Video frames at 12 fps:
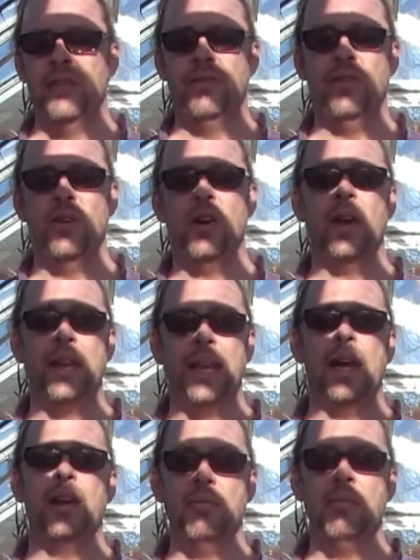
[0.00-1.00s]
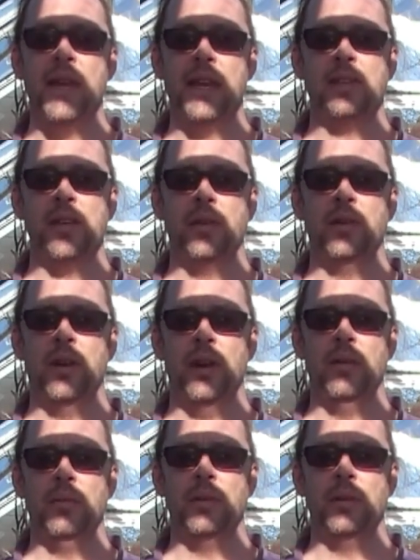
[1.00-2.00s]
The fungi cannot make its own
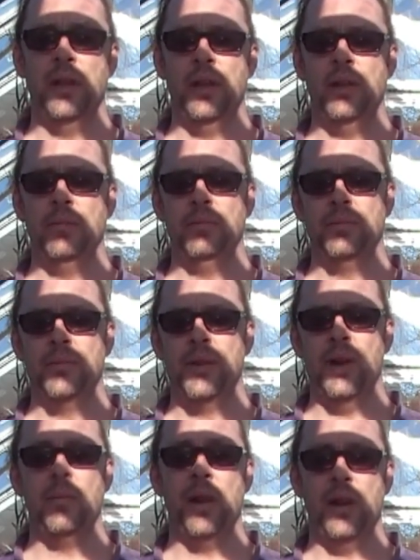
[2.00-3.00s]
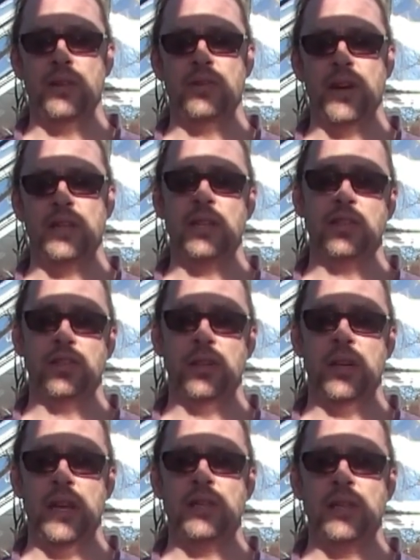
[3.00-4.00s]
carbohydrate,
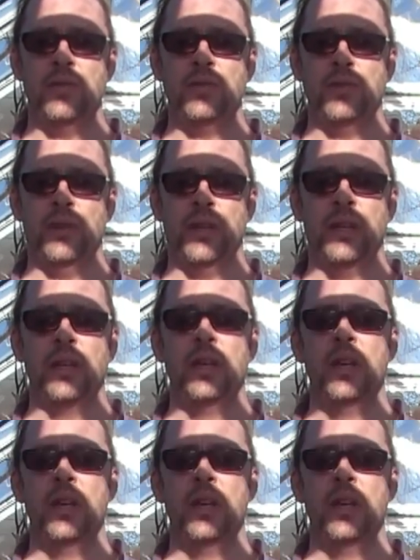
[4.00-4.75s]
its own sugar.